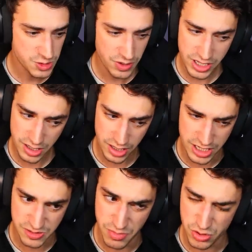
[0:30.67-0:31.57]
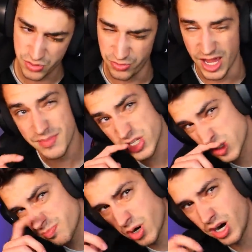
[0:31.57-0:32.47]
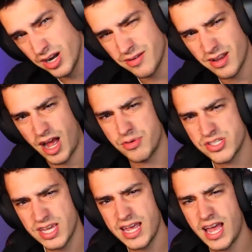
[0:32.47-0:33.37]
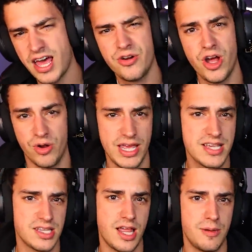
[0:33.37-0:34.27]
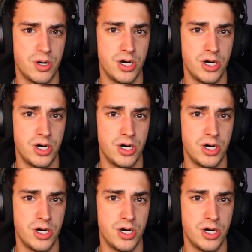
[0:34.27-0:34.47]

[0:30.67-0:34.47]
It's probably his most famous part, I would say. I don't know, he has a lot of